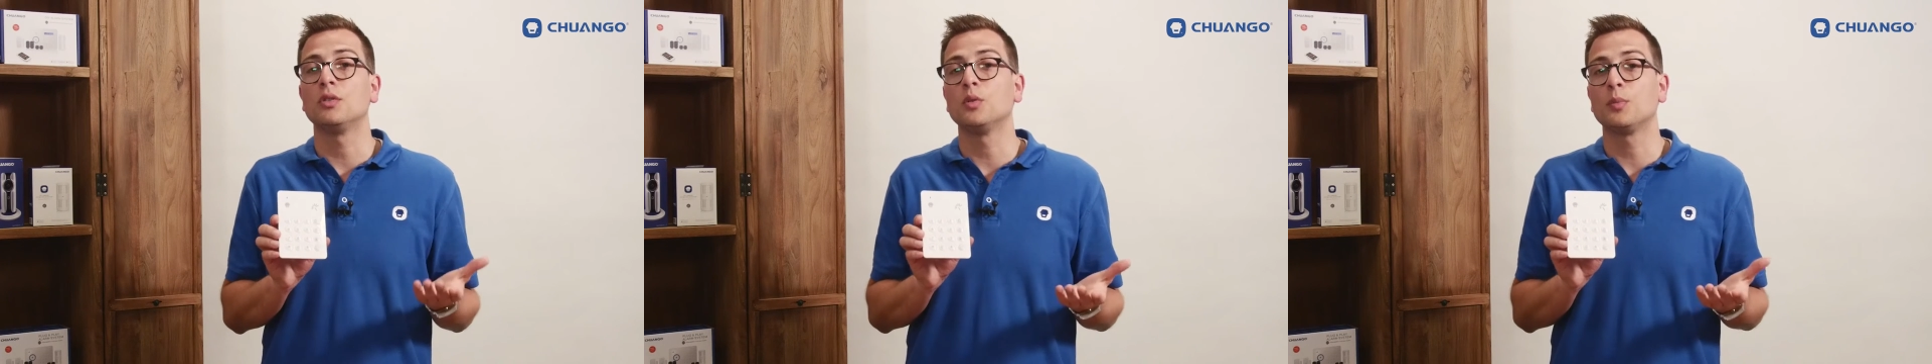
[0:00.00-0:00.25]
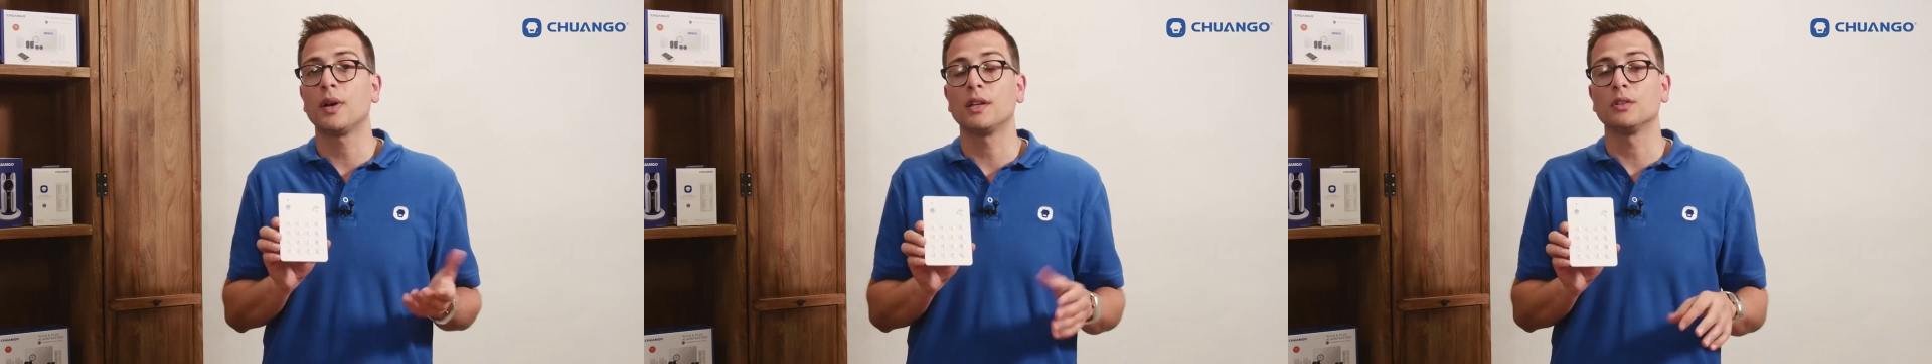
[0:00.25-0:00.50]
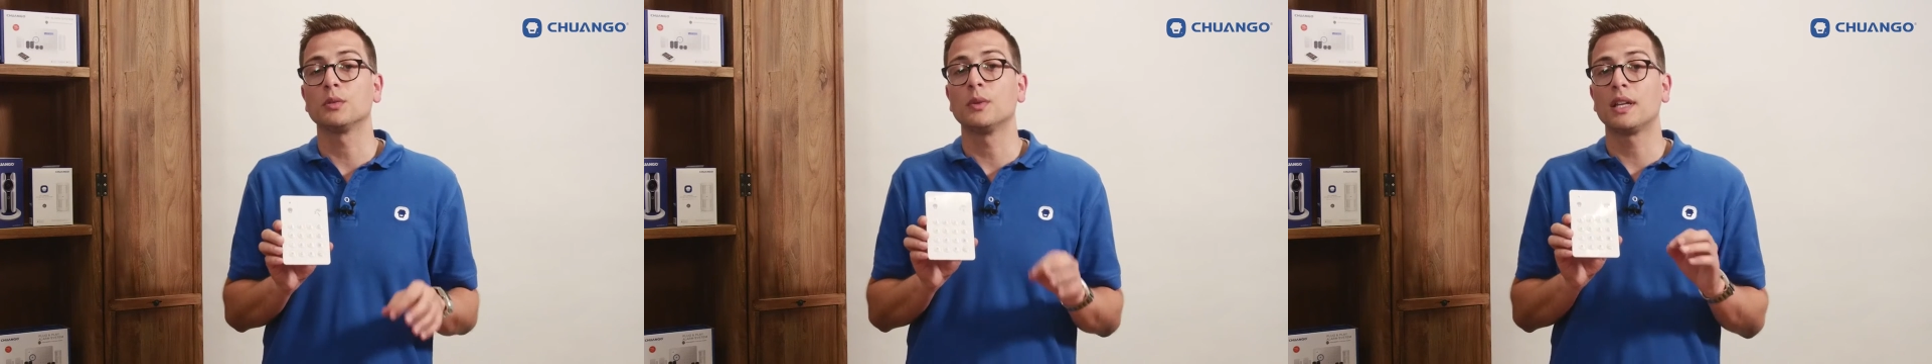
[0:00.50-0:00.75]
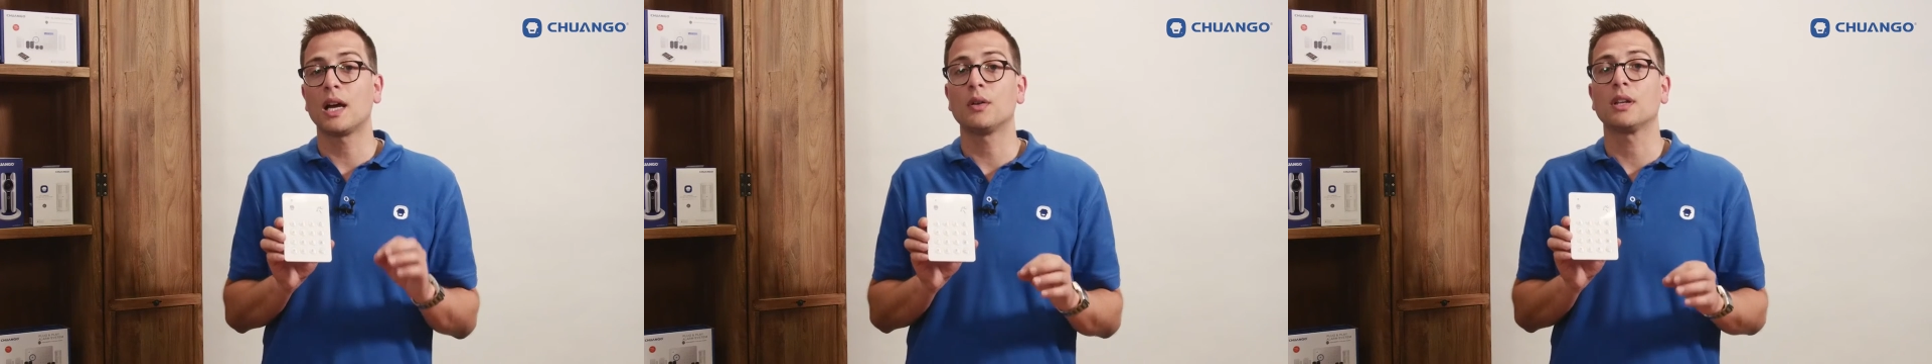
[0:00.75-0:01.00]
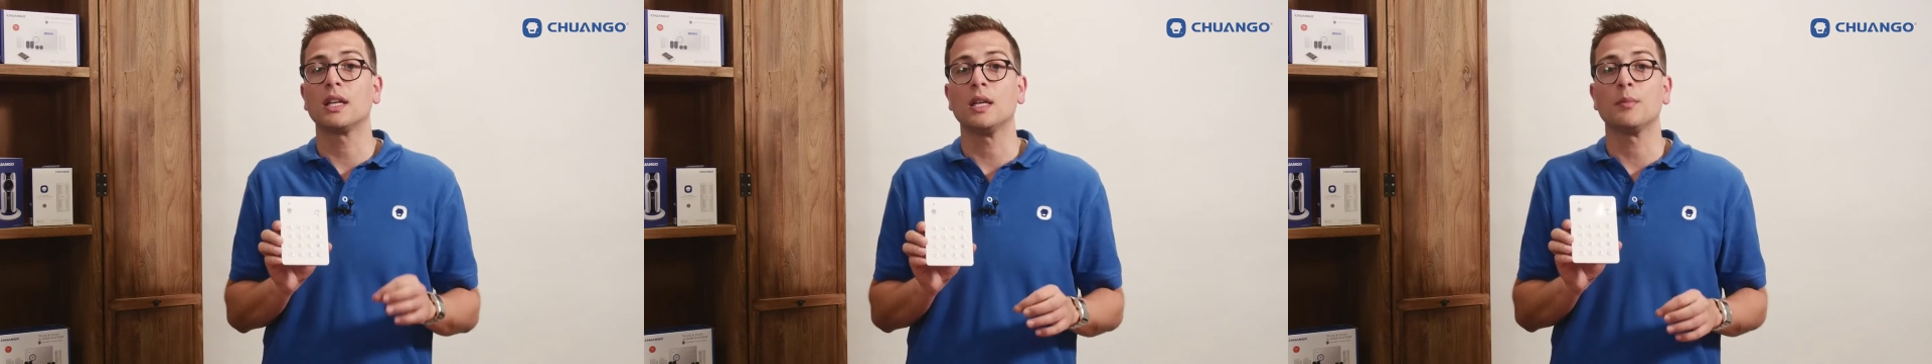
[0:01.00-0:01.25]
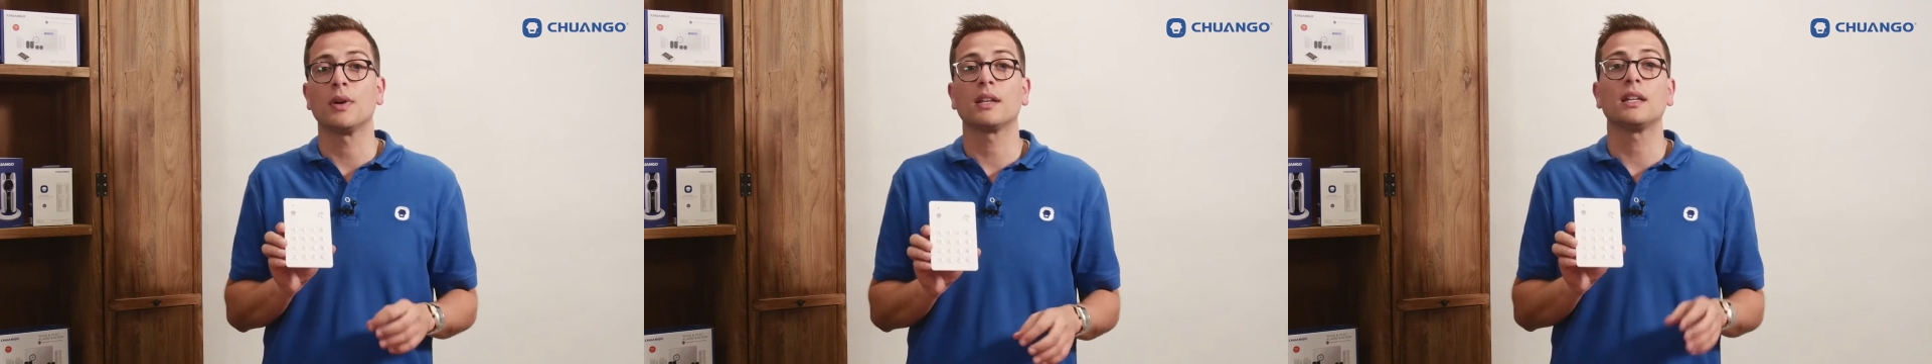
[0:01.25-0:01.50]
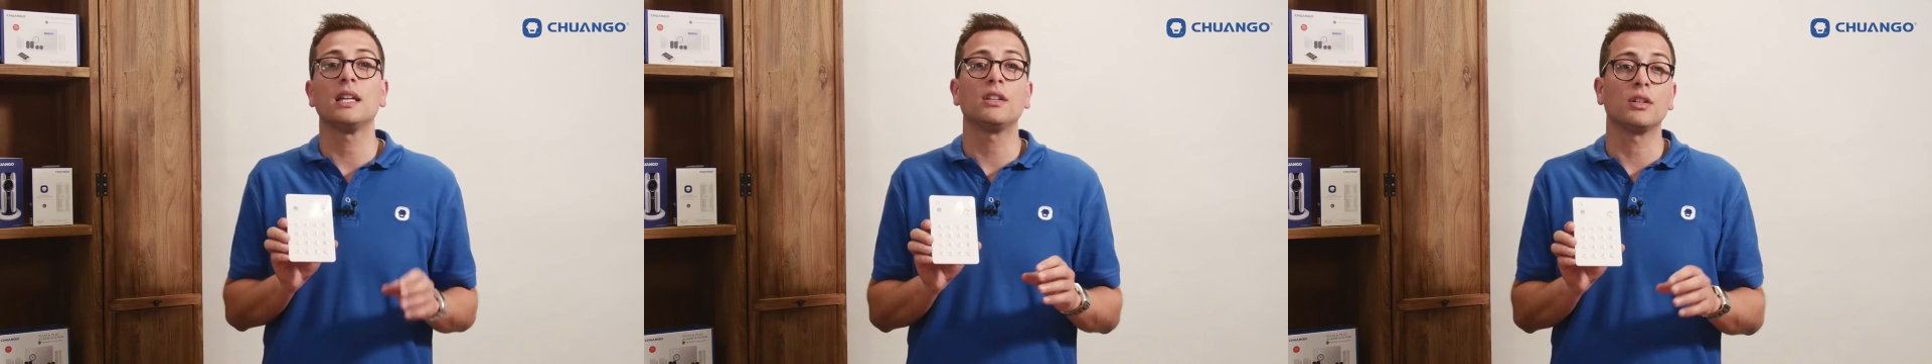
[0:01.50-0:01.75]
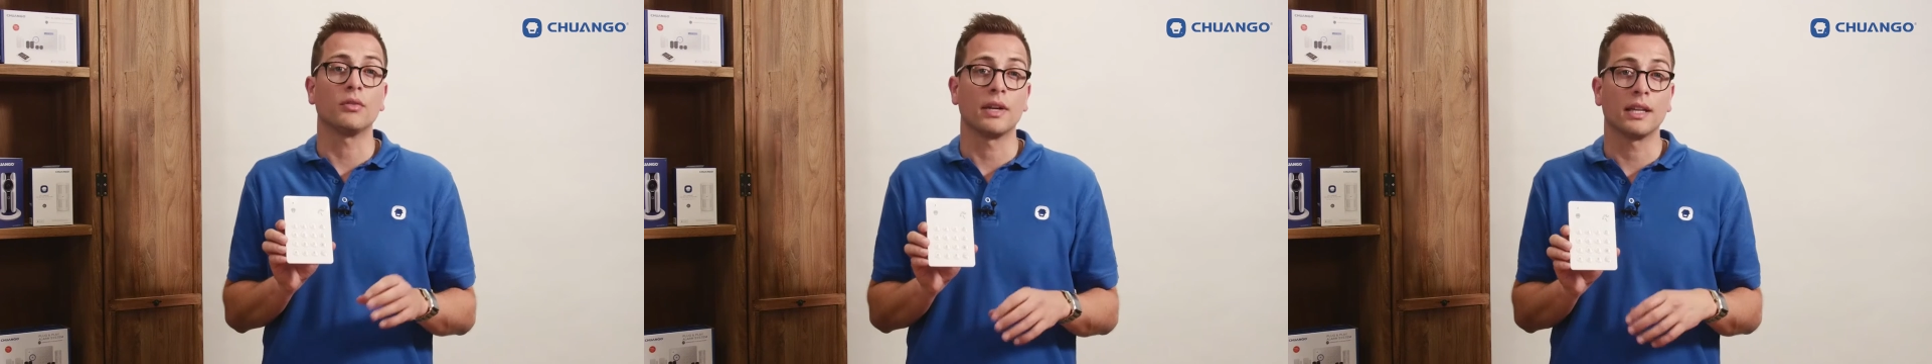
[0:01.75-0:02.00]
to panels without a keypad
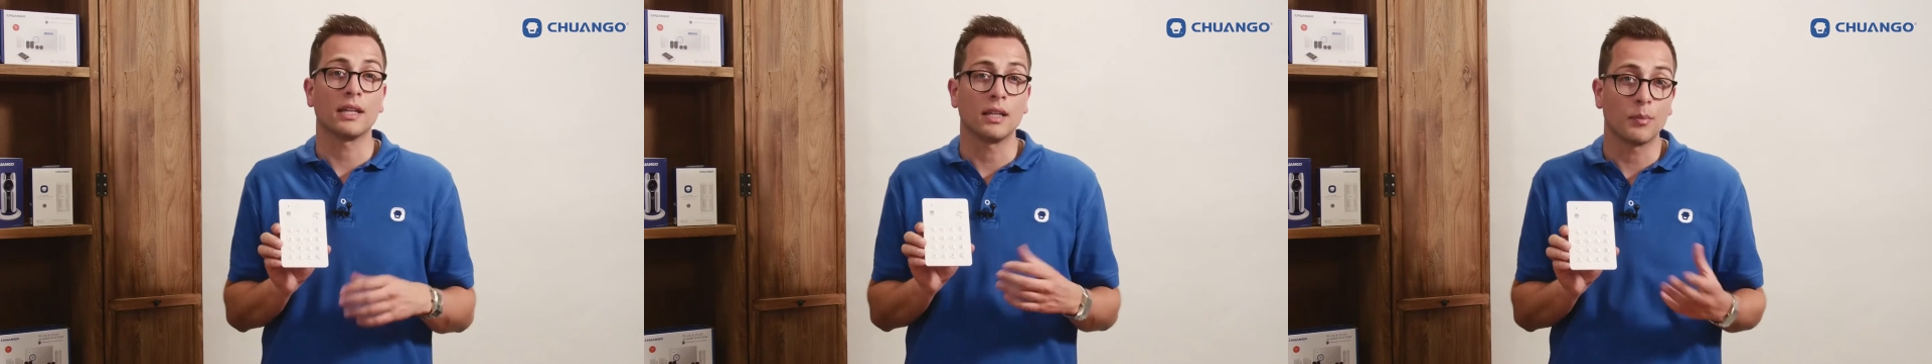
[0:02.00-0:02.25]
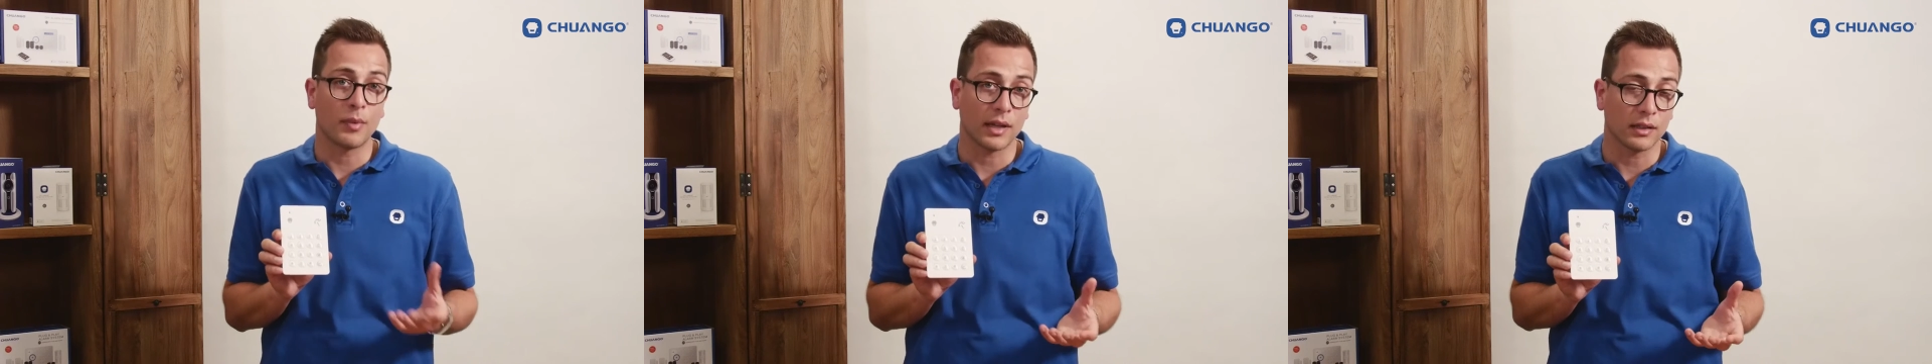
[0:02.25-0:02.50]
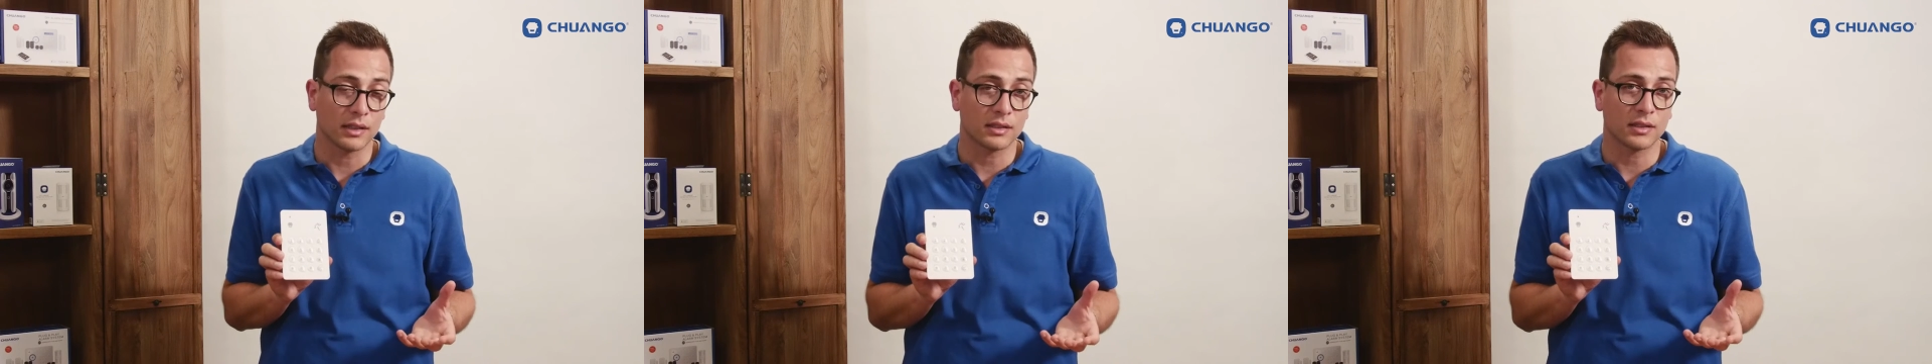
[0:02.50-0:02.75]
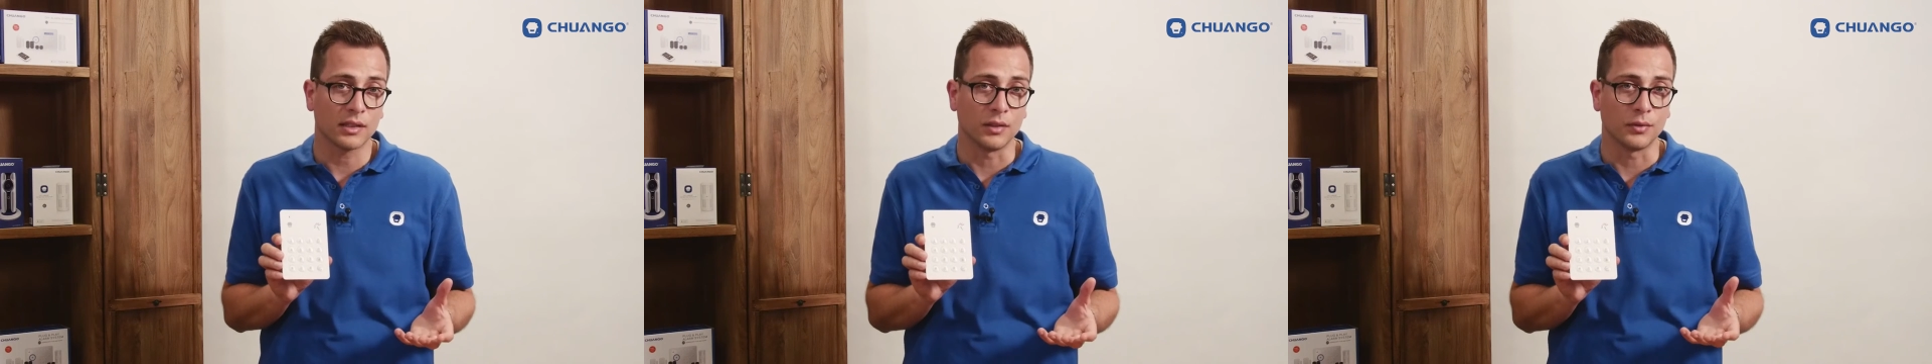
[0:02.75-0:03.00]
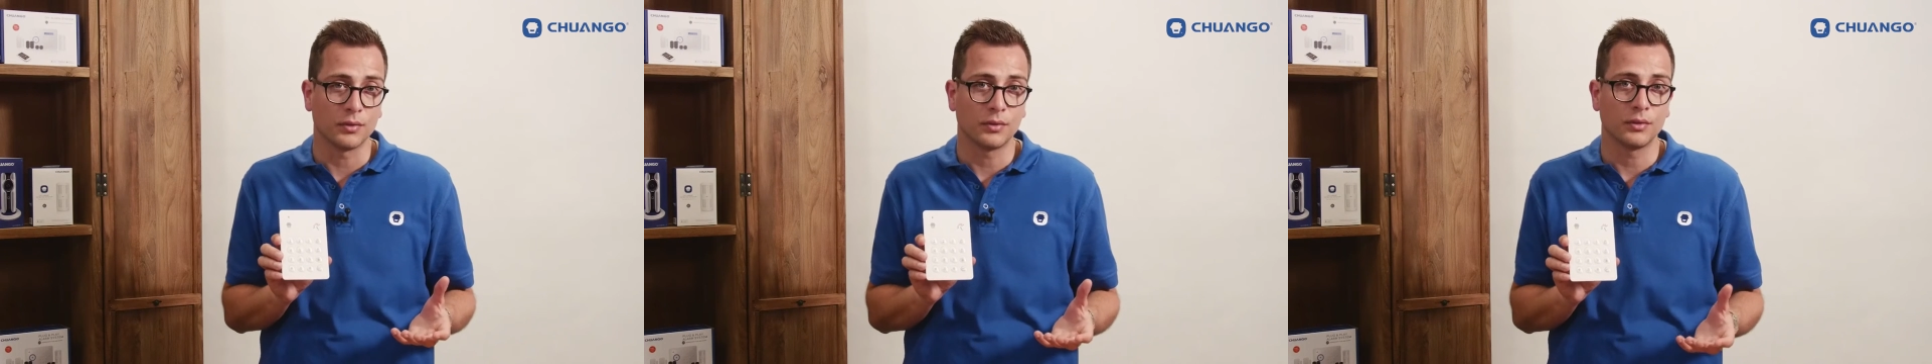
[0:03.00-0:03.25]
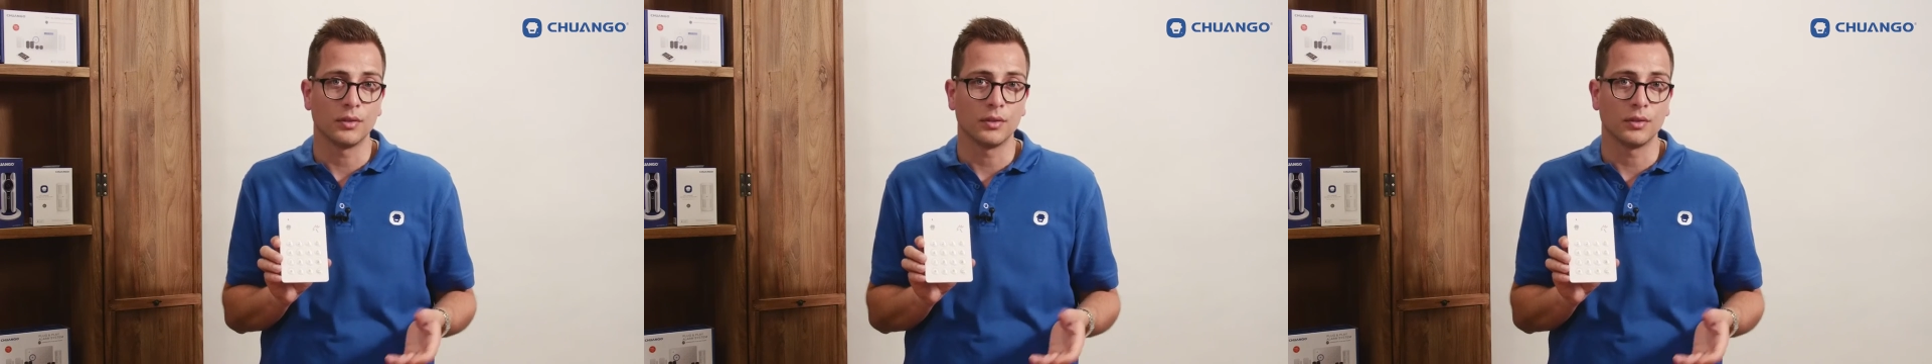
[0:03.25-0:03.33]
integrated in the panel itself.